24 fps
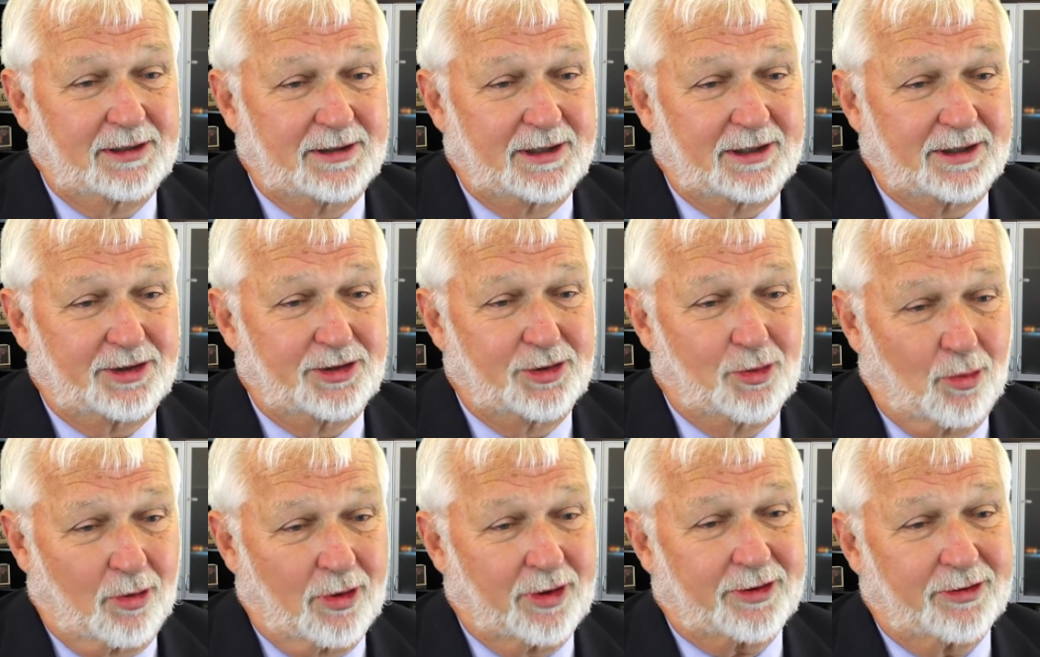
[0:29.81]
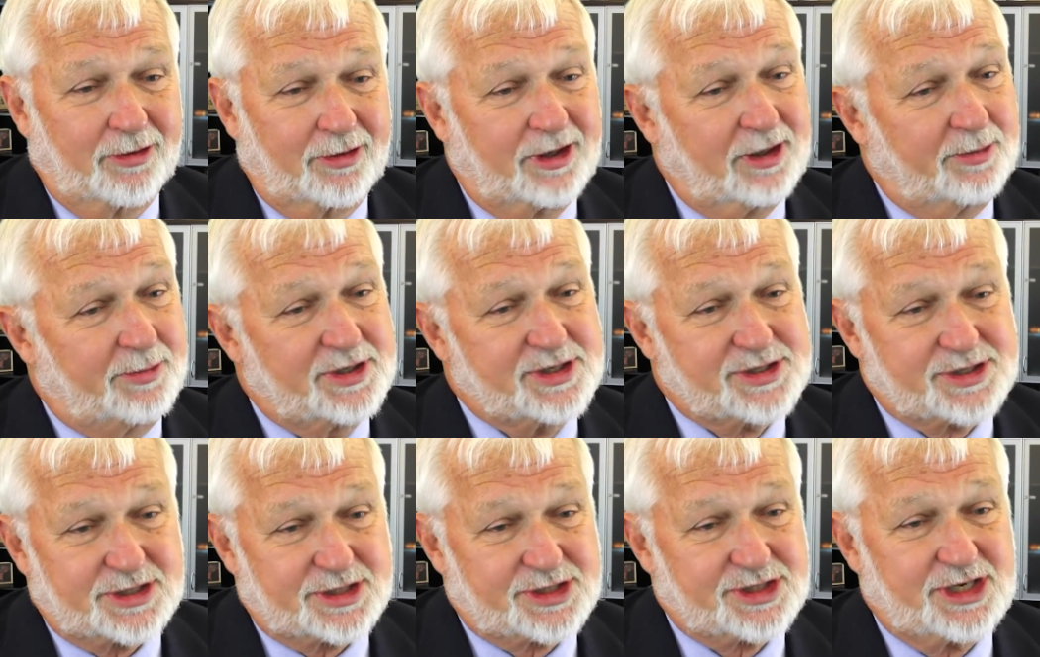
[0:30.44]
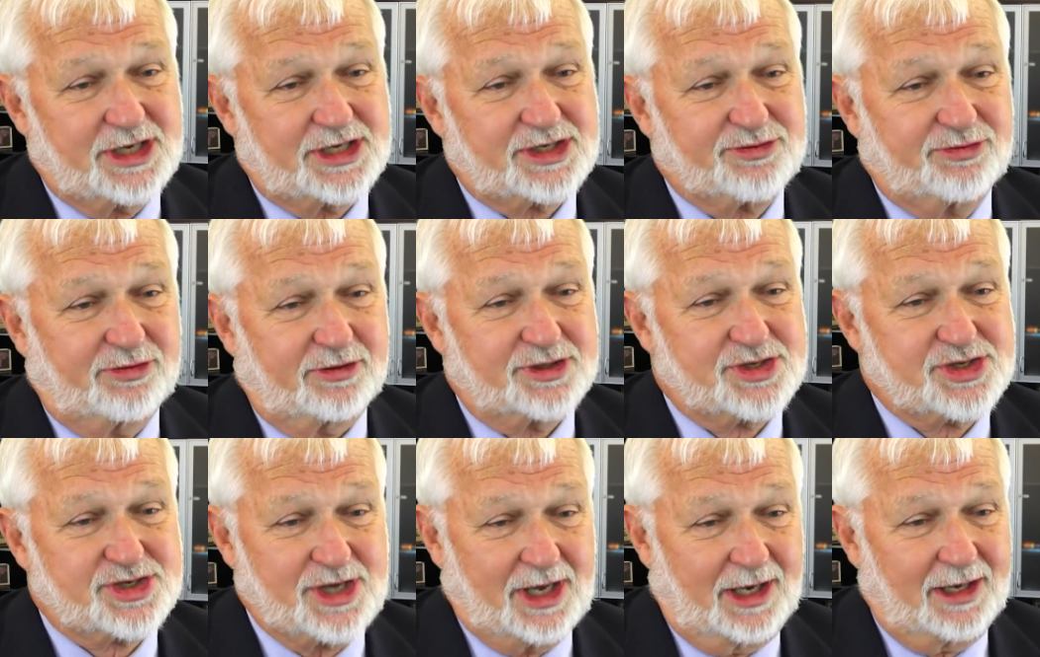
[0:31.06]
that you weren't going to be
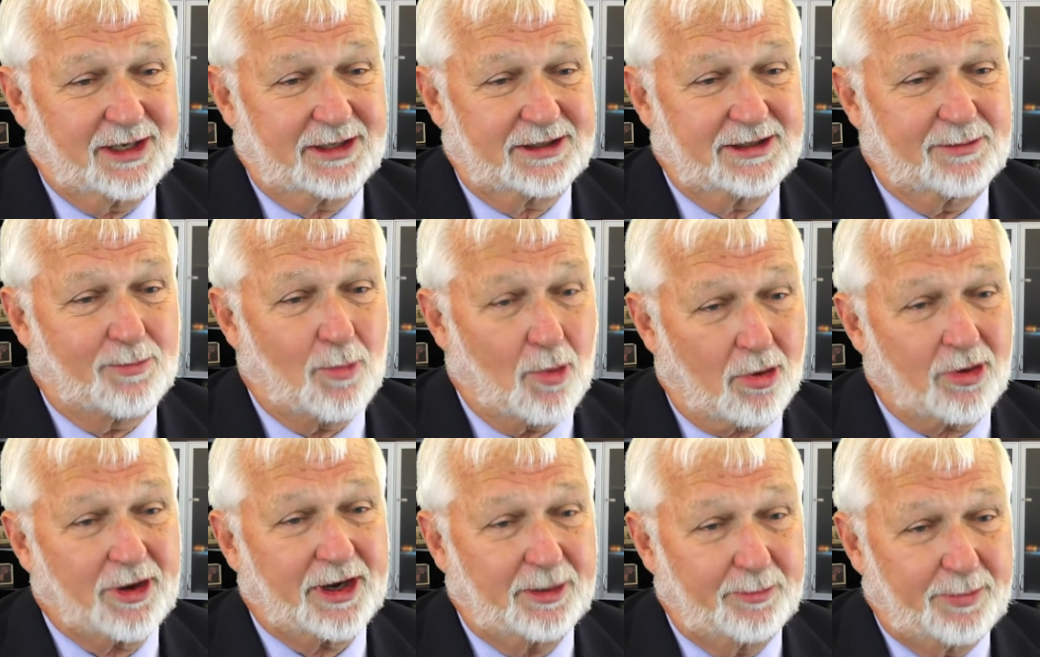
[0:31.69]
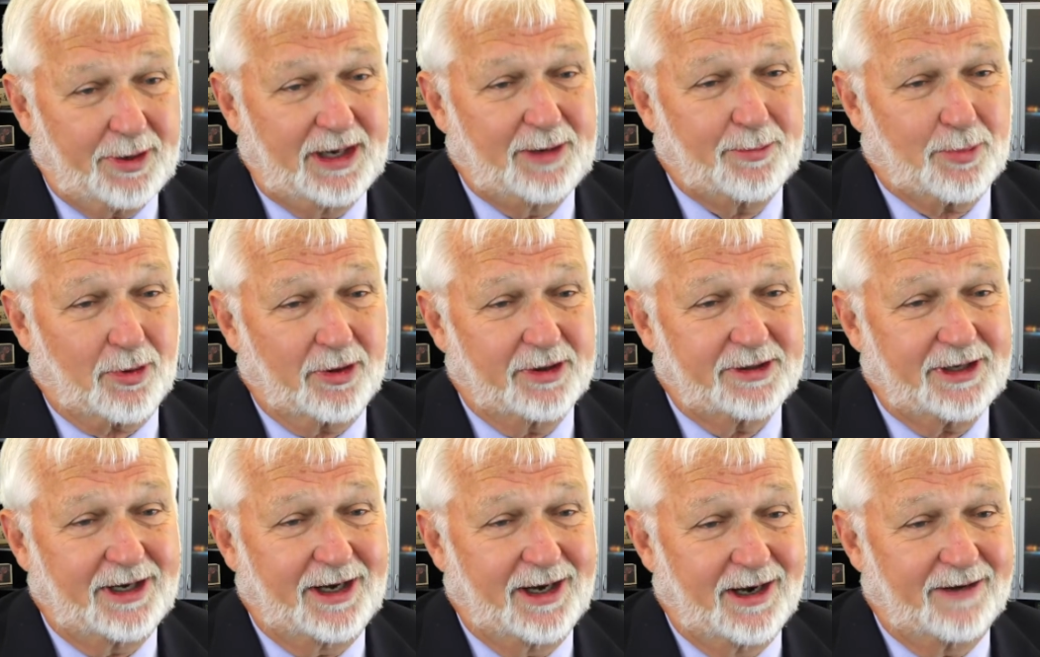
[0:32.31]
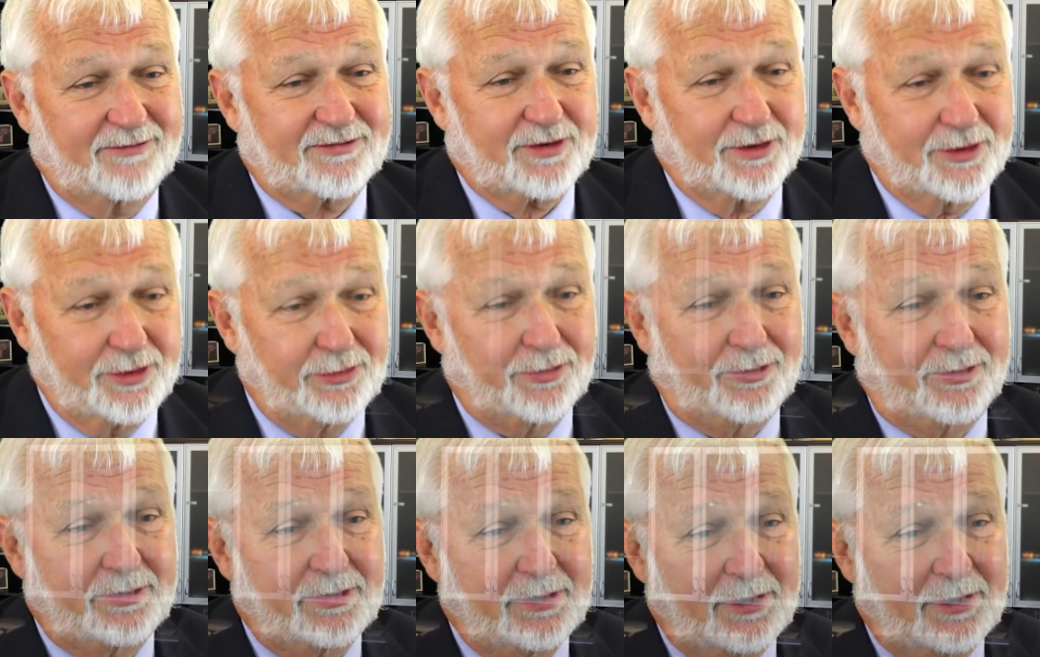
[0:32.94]
successful selling the morning paper in the afternoon